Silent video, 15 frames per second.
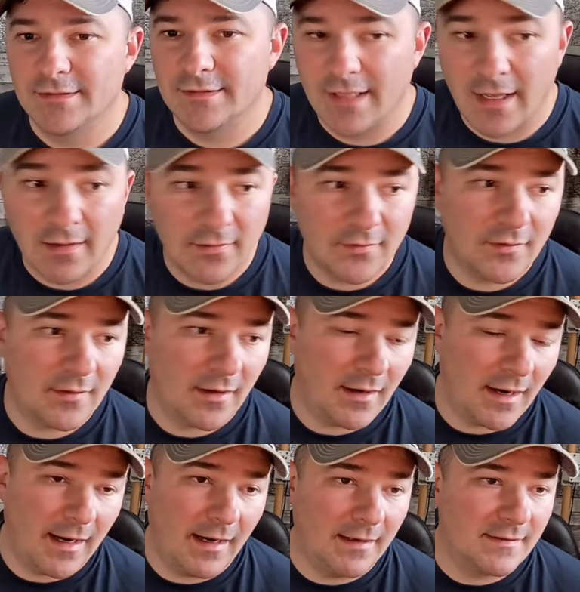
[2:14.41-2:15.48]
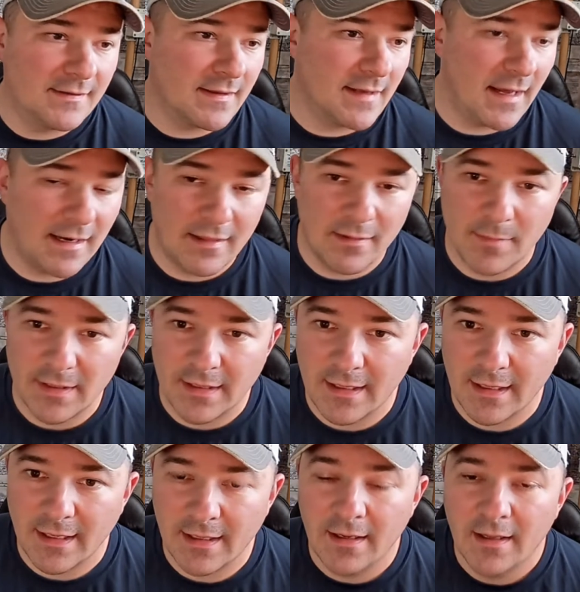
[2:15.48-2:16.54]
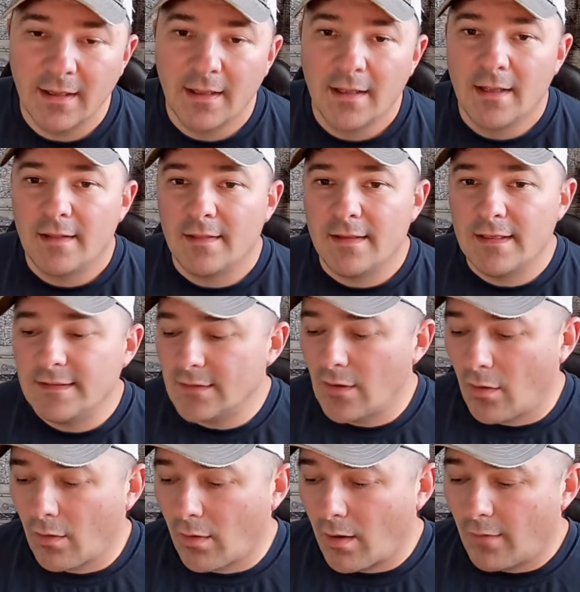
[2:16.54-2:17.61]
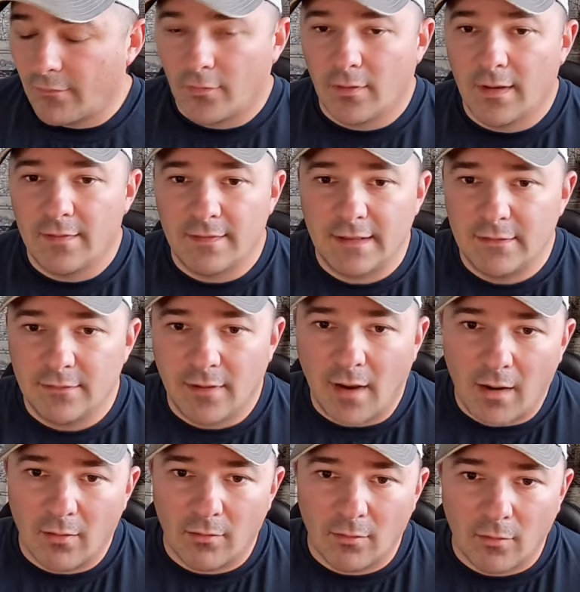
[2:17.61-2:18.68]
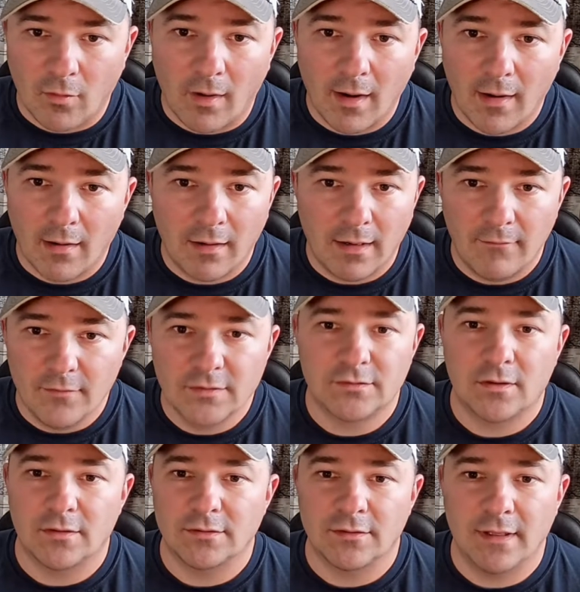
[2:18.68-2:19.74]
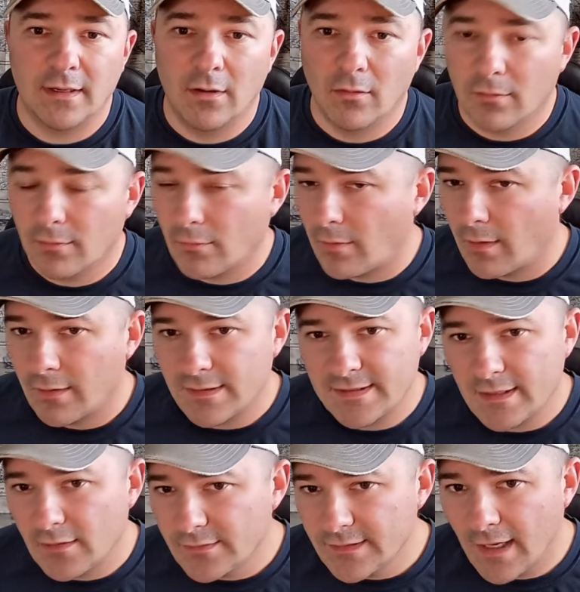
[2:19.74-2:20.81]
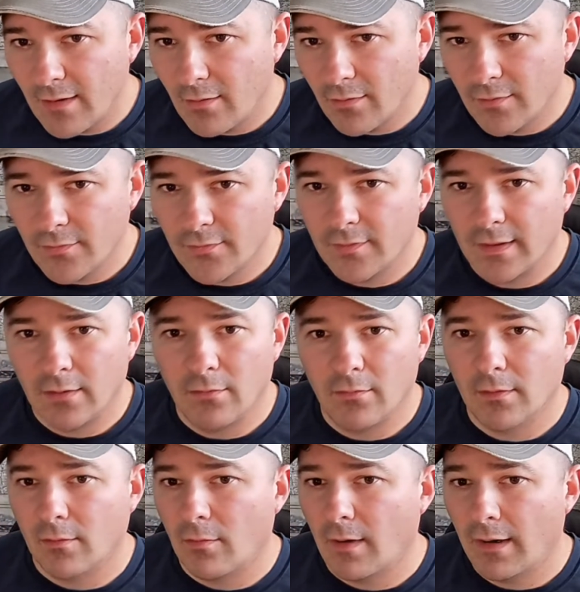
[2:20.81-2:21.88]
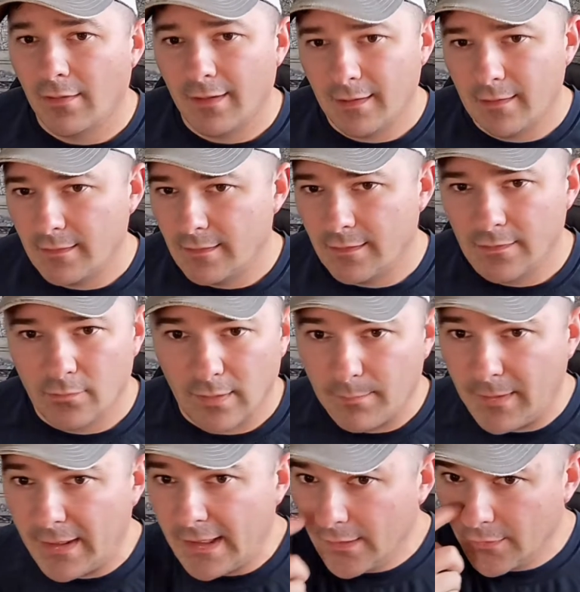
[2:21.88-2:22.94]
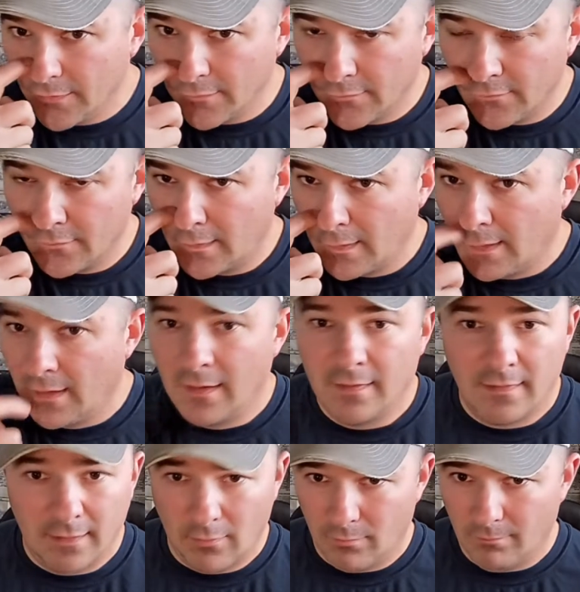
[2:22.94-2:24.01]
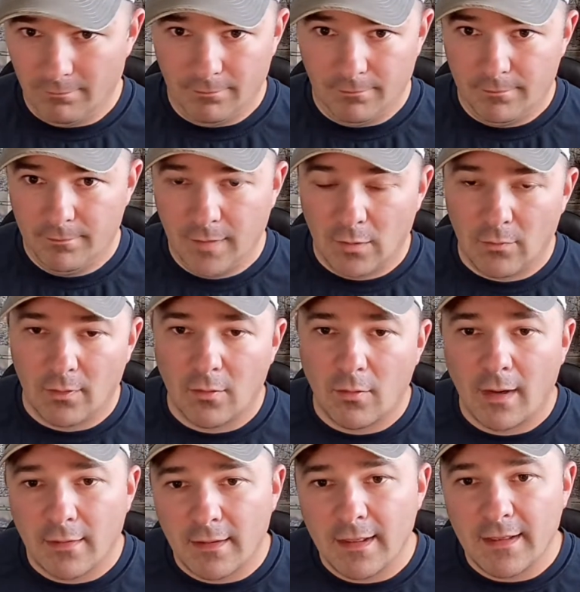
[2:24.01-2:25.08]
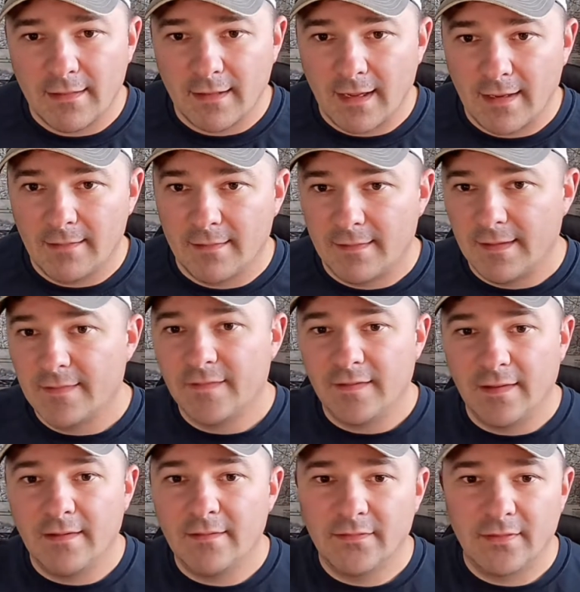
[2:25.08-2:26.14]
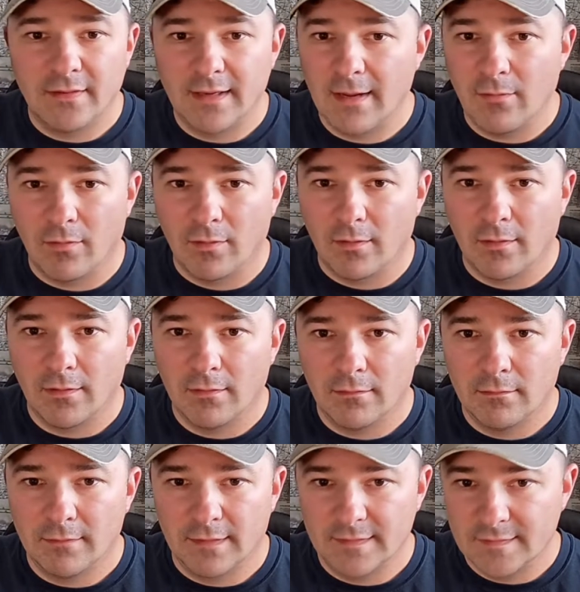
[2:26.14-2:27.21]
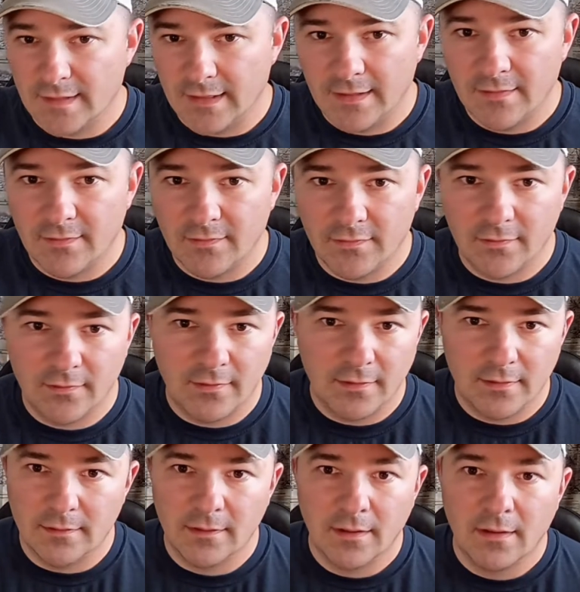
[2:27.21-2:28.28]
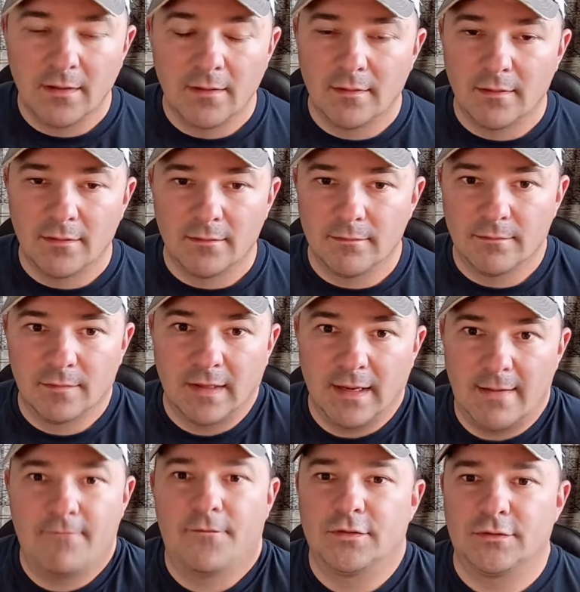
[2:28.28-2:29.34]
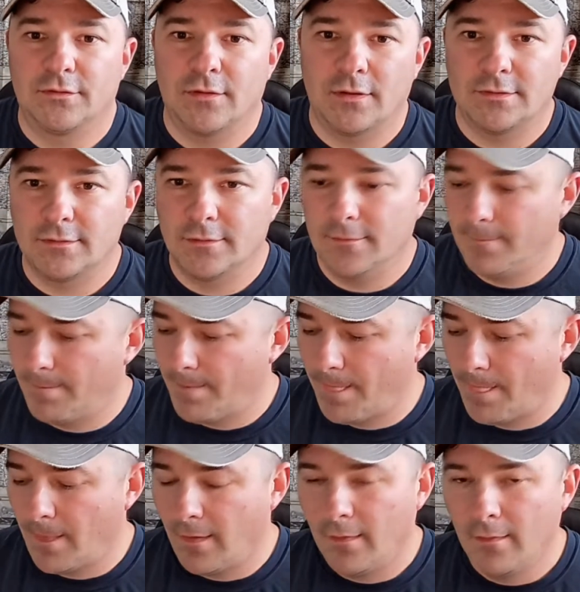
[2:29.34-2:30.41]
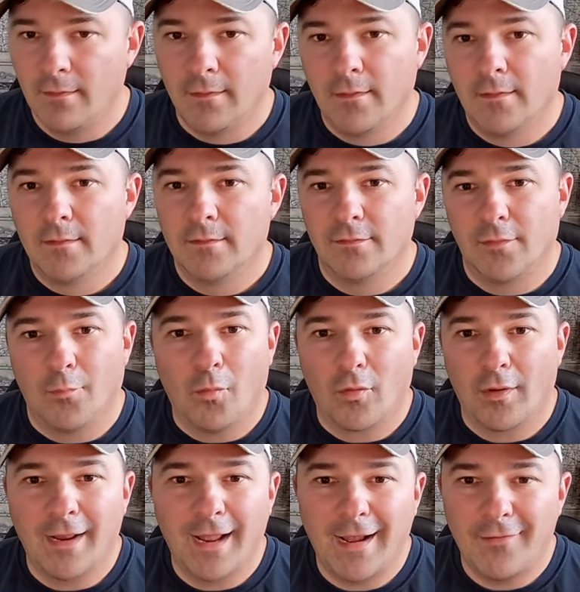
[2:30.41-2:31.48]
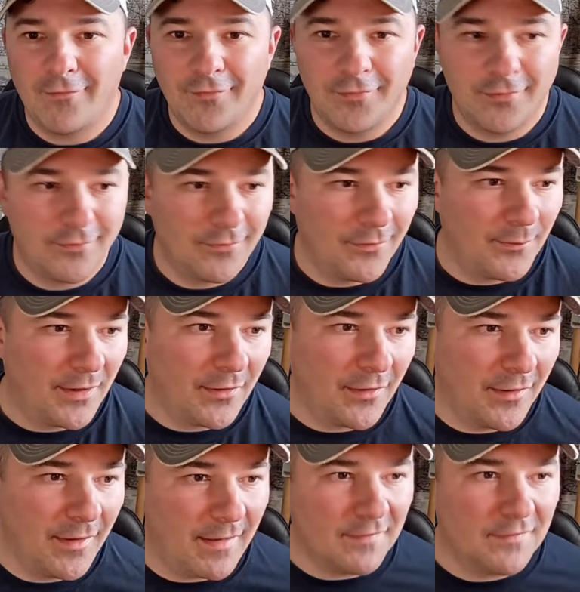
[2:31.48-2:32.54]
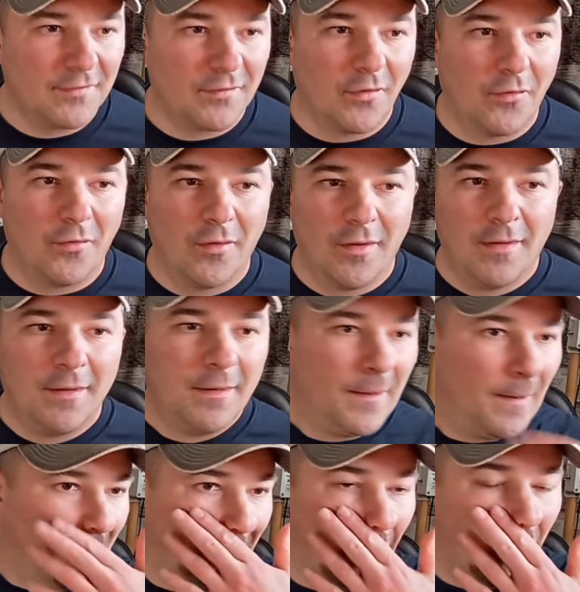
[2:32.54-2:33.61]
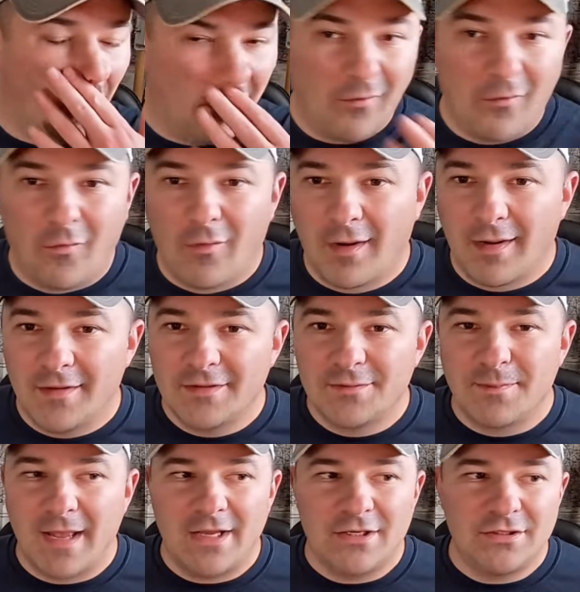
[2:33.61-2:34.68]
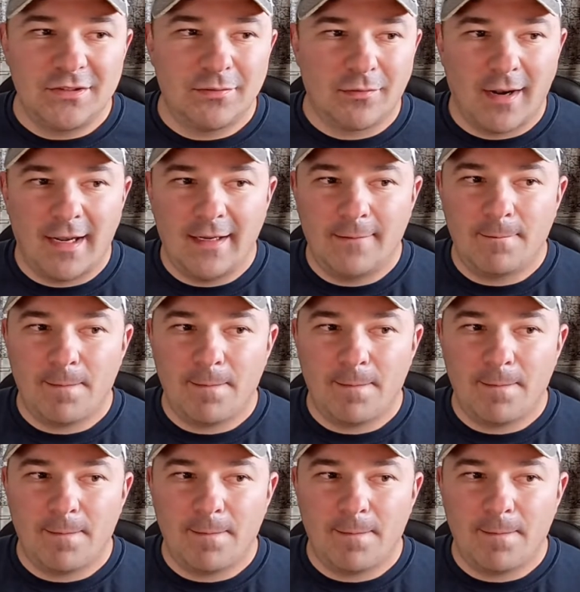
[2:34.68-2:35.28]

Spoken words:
Yes, and I said that in the beginning. These are off-grid. They do not require infrastructure. They don't require cell towers. They don't require repeaters. They don't require any of that. This is the network. This is the infrastructure. The more you have, the bigger it gets. So what is mesh, right?